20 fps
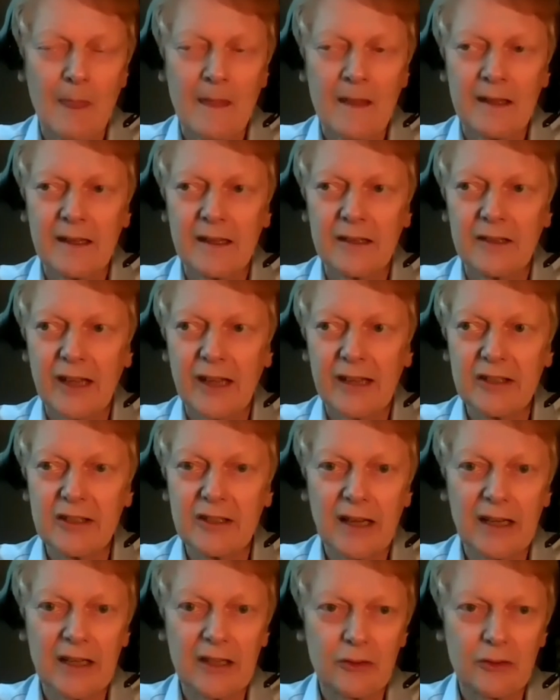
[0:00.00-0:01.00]
In
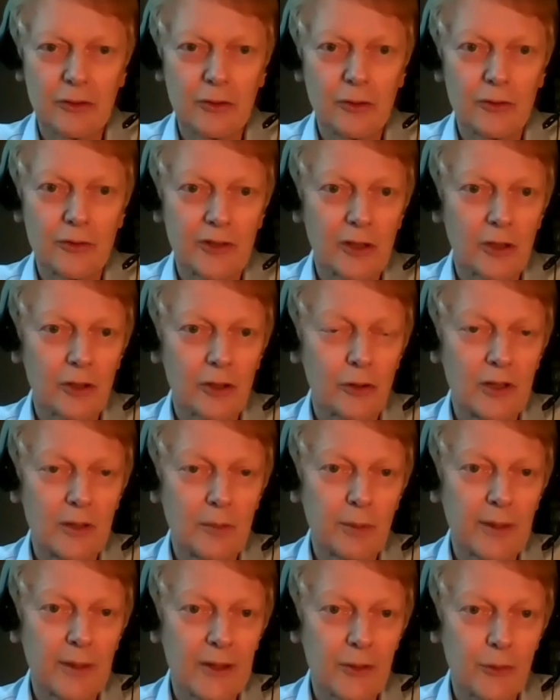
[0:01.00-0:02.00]
1992, silicone
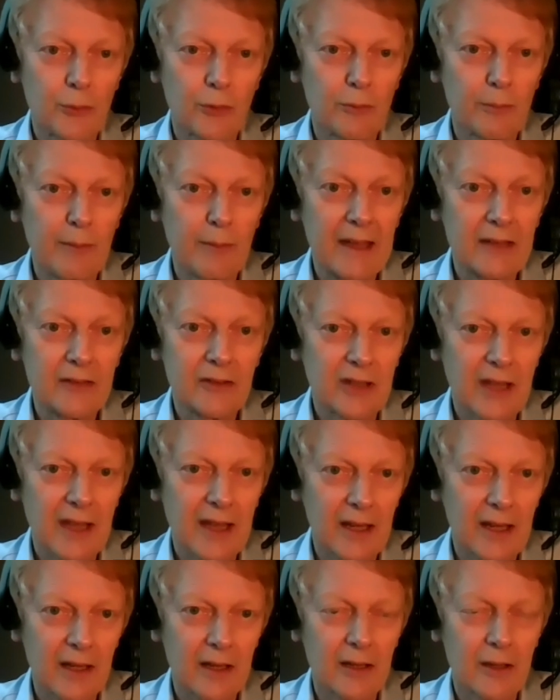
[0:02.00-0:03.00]
implants were banned in
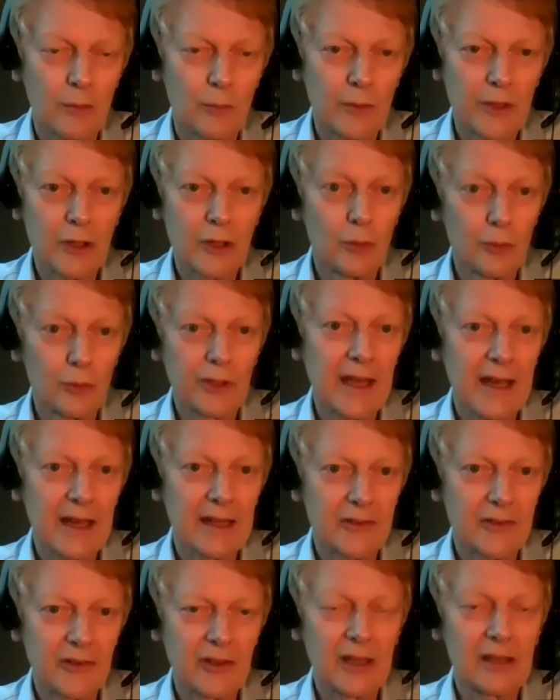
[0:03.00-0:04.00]
Canada, and we only
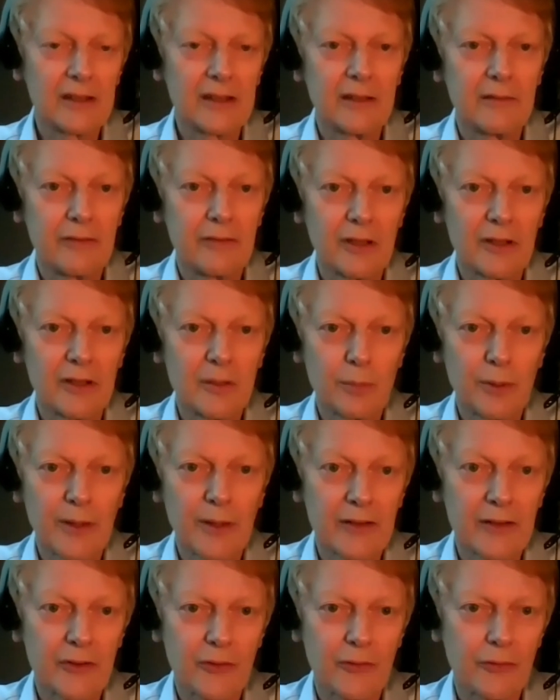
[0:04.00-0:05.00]
had saline-filled
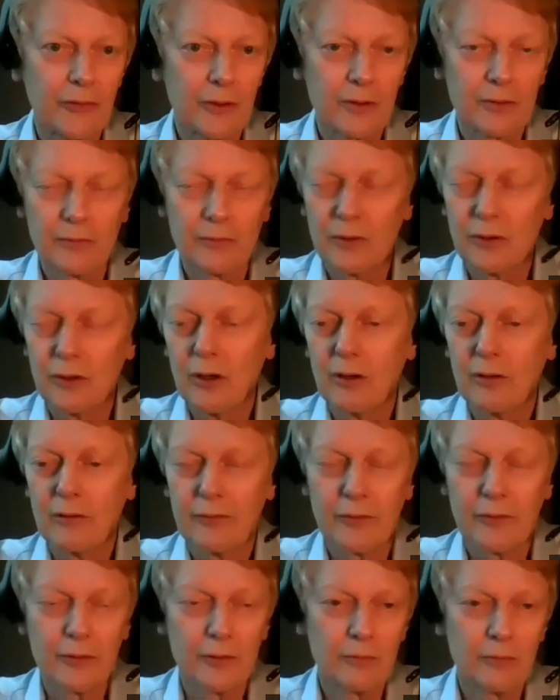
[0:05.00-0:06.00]
implants for
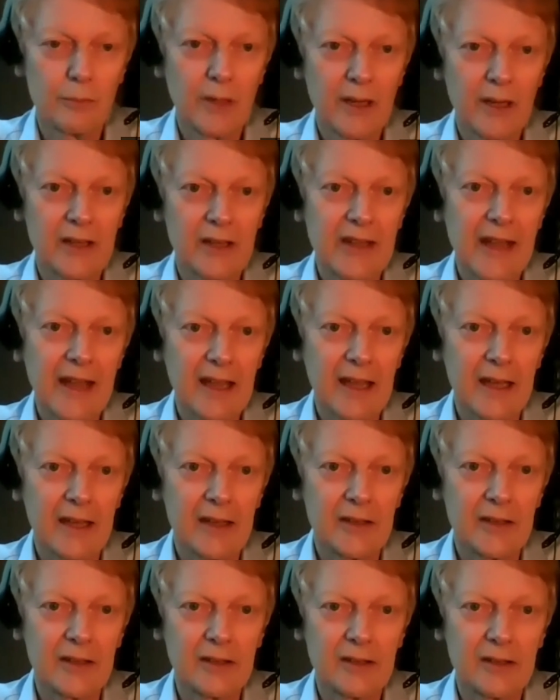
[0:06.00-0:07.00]
about a
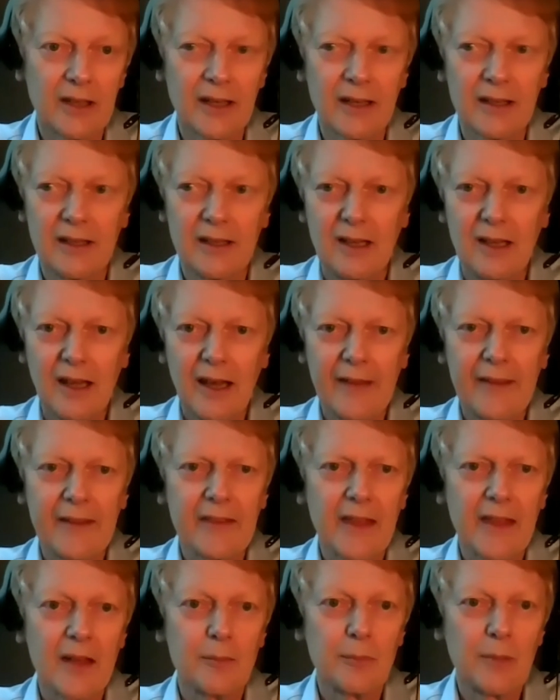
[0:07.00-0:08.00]
decade. And I
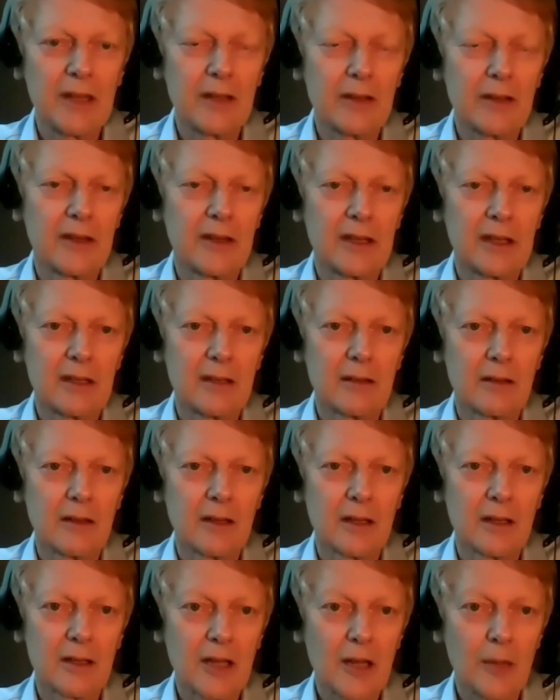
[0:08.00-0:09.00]
think that made the
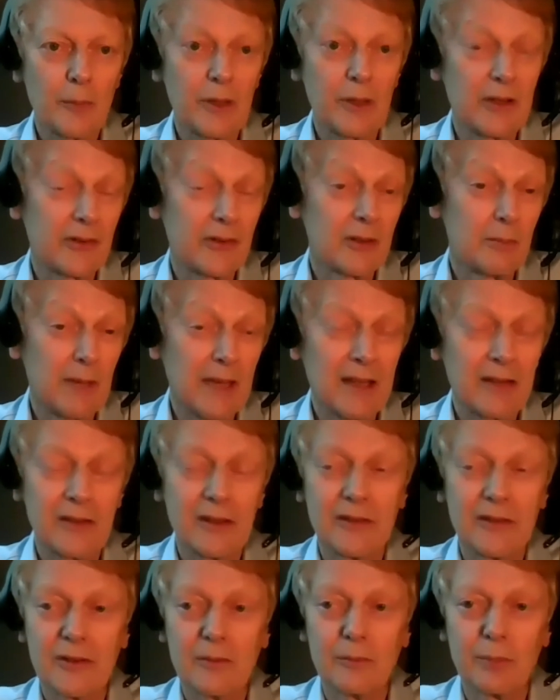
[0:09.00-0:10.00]
companies that make
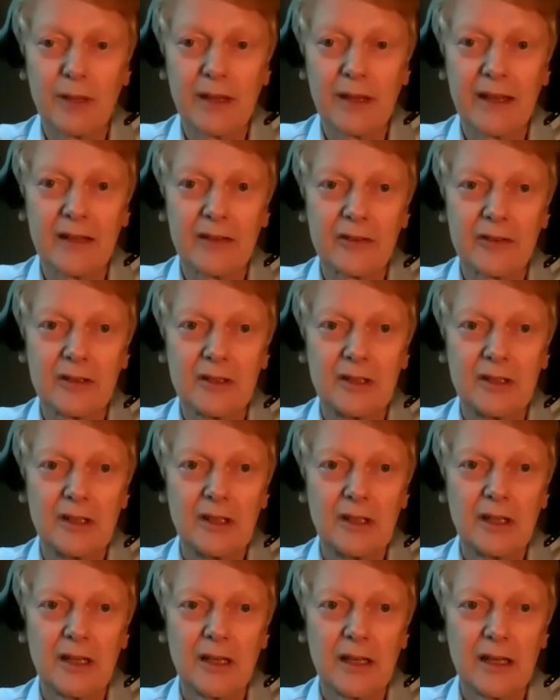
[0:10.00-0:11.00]
these implants
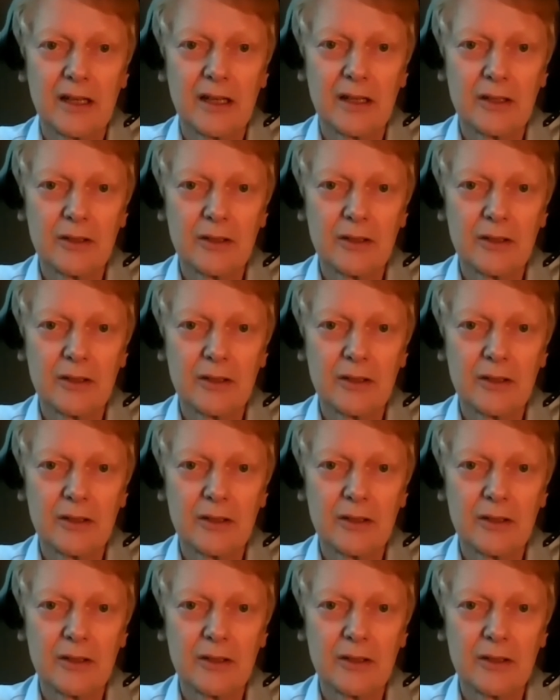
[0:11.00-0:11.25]
uh,